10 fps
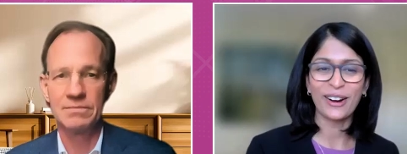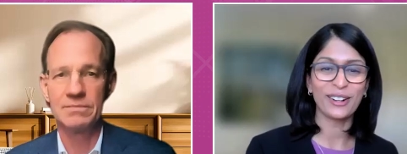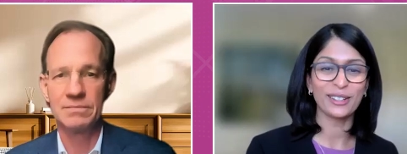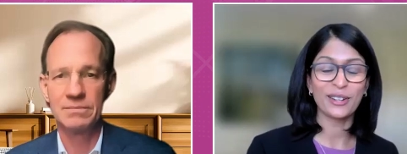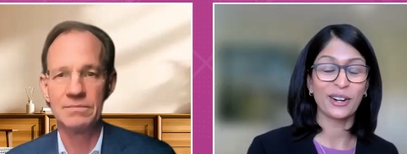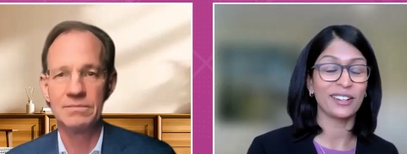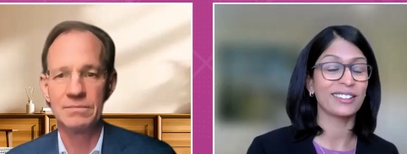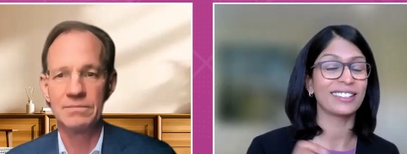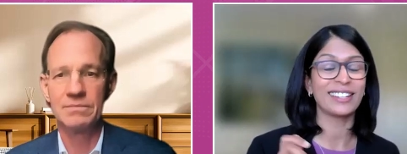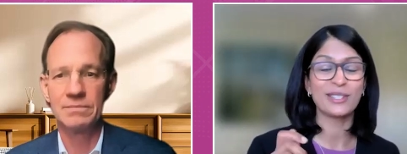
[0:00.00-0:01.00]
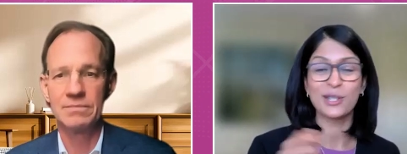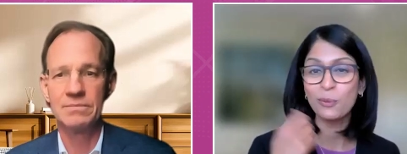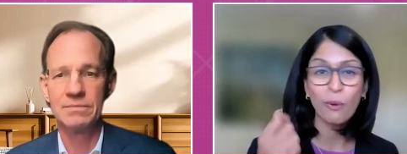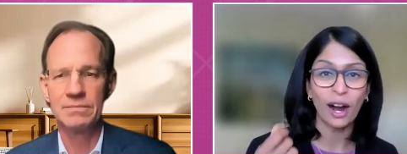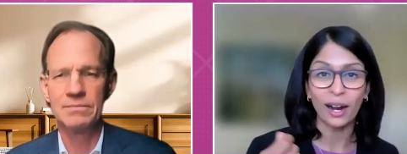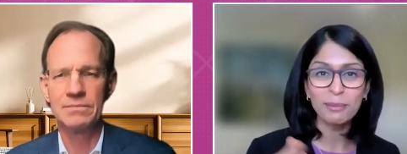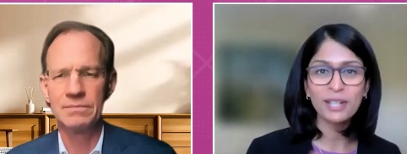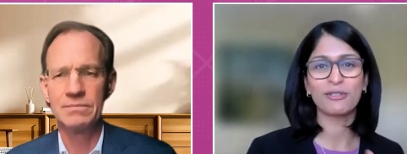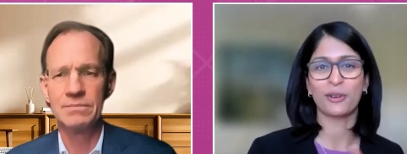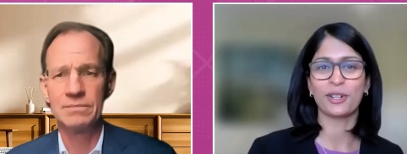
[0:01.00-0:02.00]
Speaker 1: all got swabbed
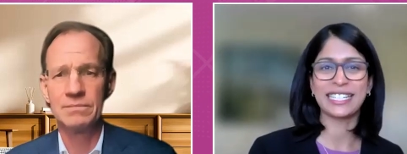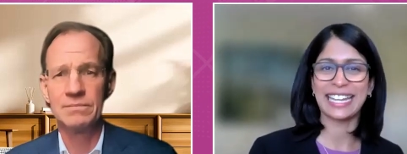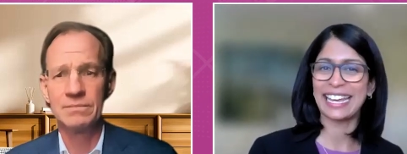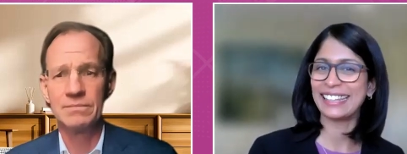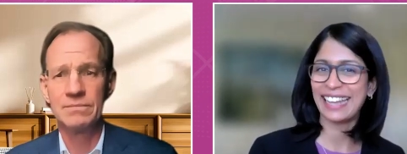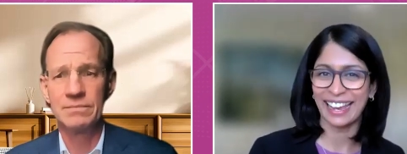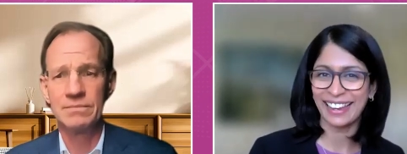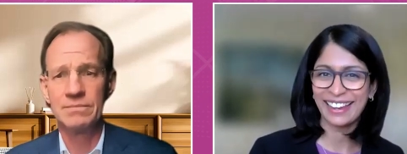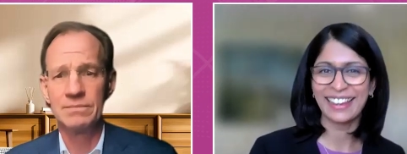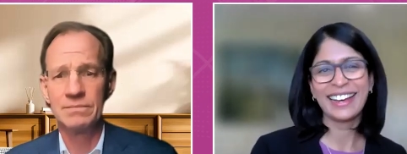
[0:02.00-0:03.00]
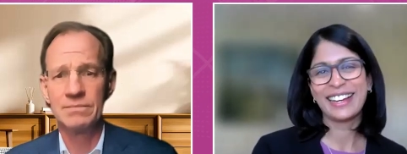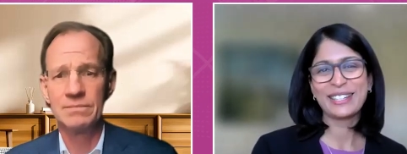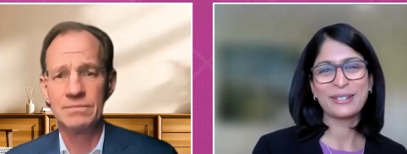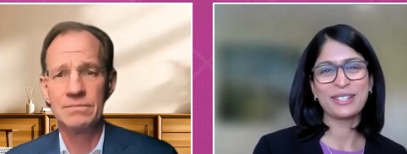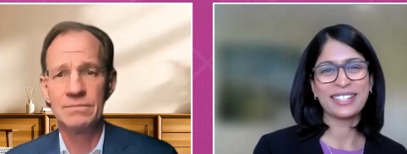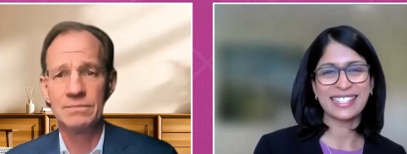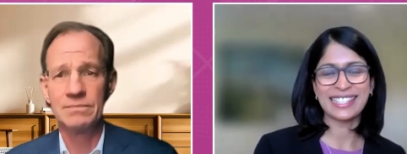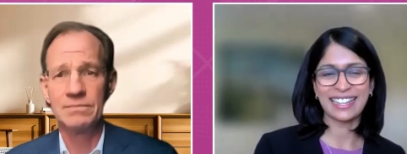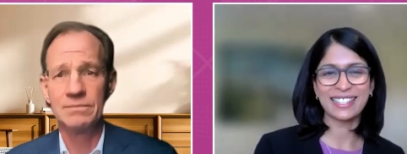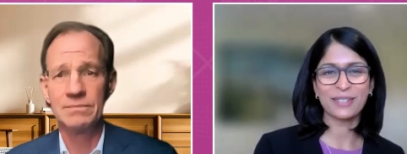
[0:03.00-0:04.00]
for DNA to
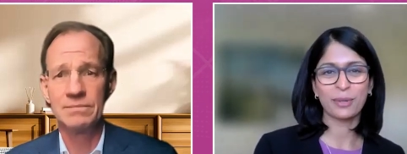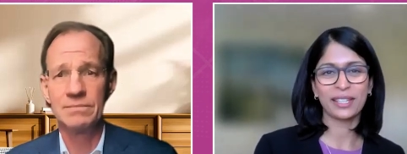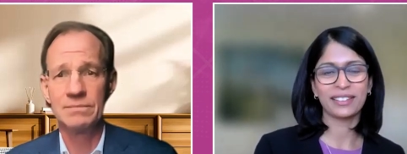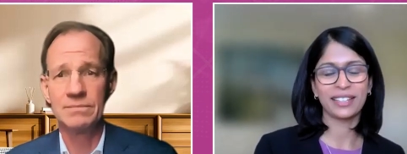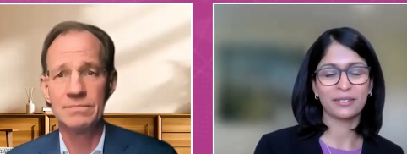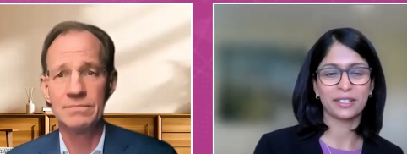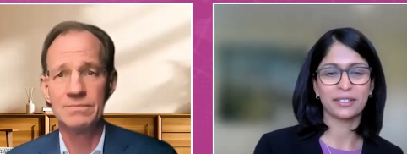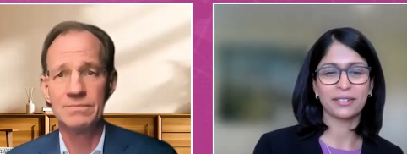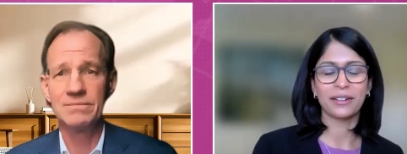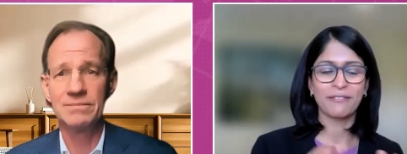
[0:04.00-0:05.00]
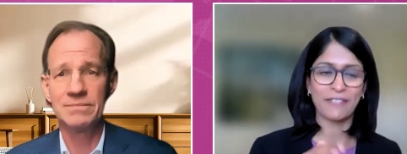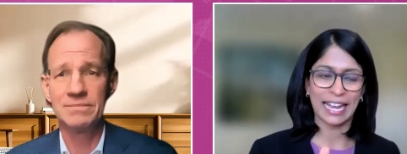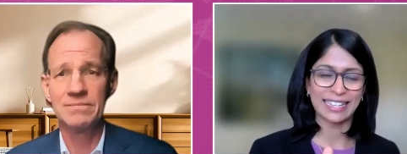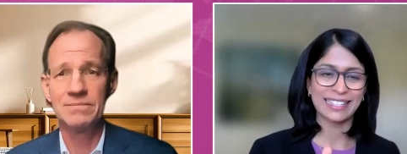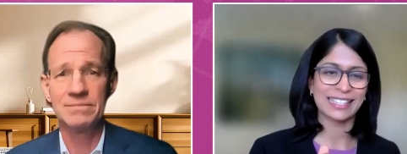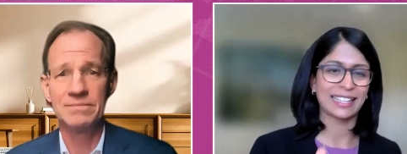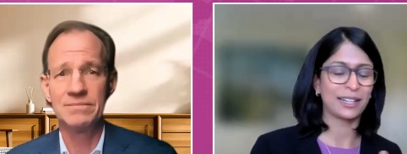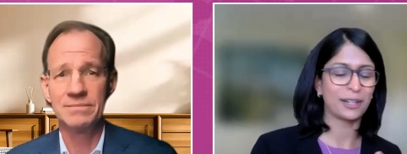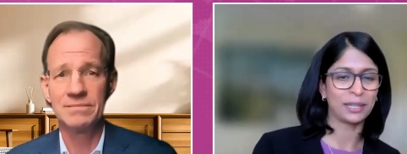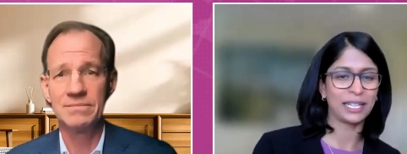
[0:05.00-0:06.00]
assess whether they were hmm. fast,
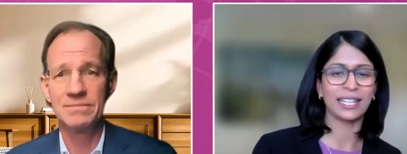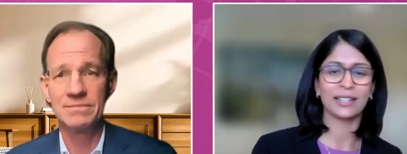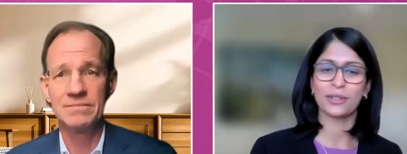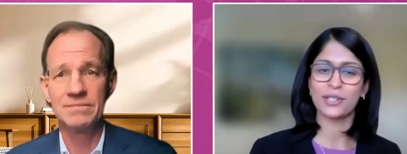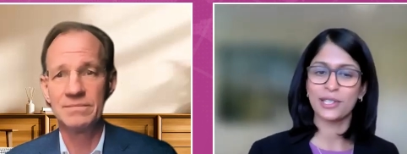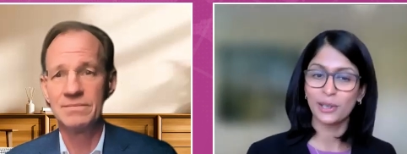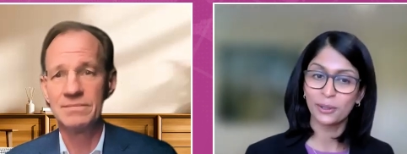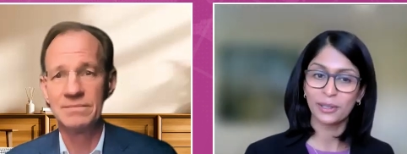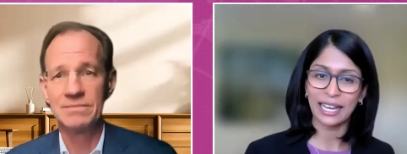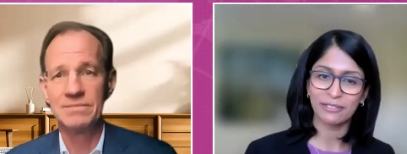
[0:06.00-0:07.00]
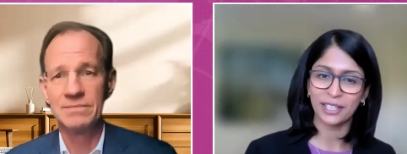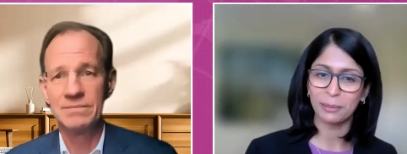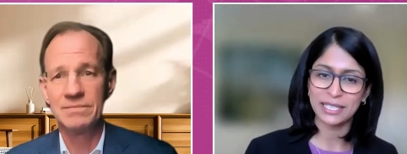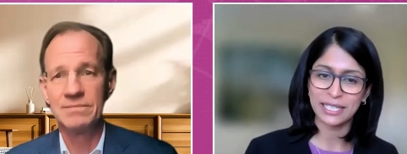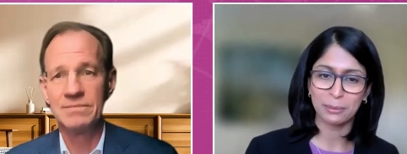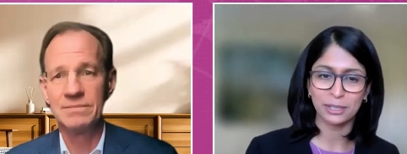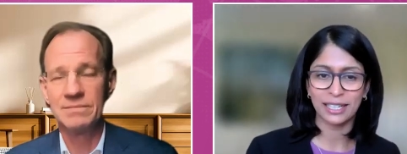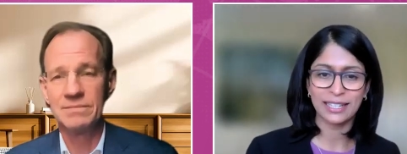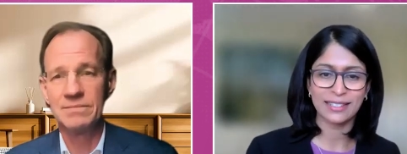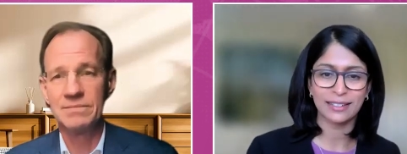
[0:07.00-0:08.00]
intermediate, or slow caffeine
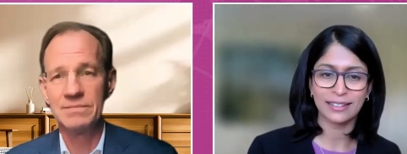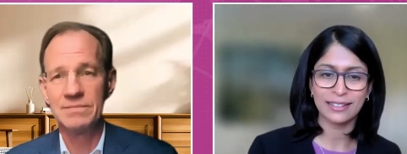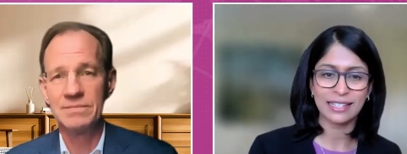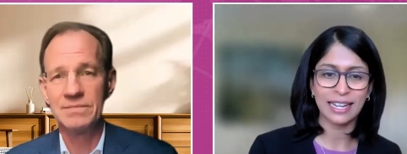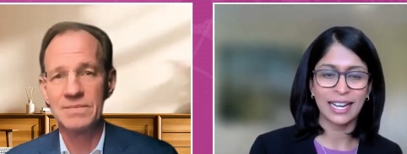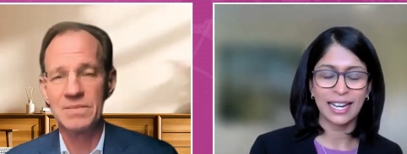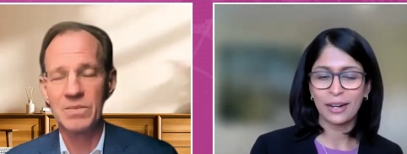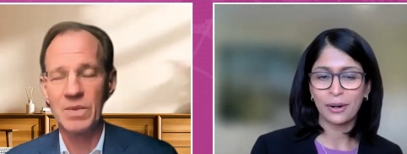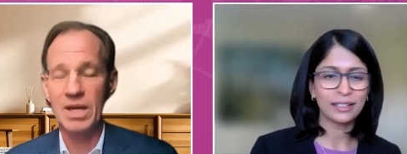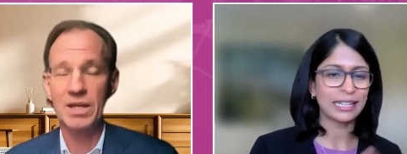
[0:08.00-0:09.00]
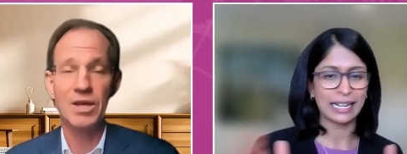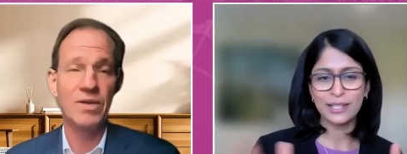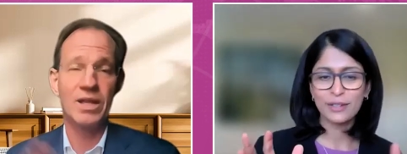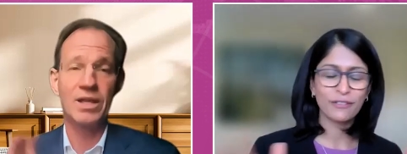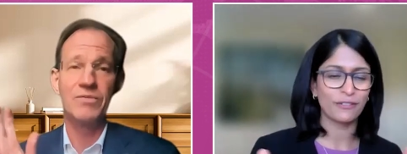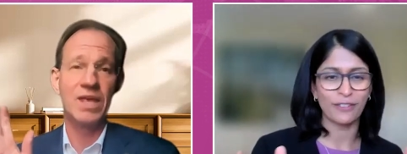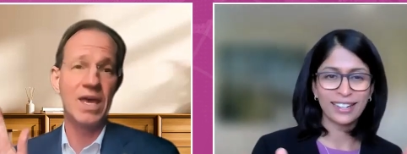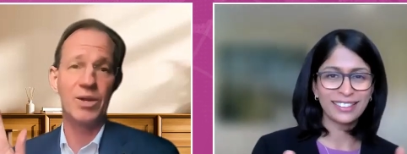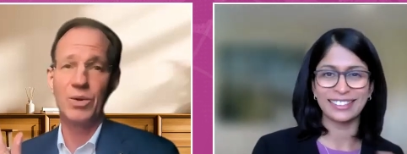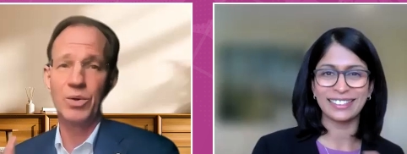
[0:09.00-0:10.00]
metabolizers. All kinds. Love, I love that
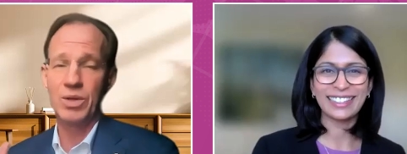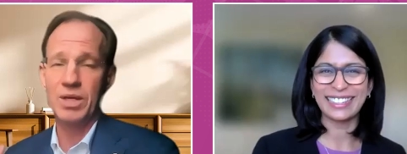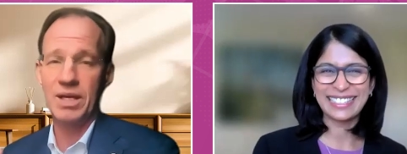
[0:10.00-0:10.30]
whole.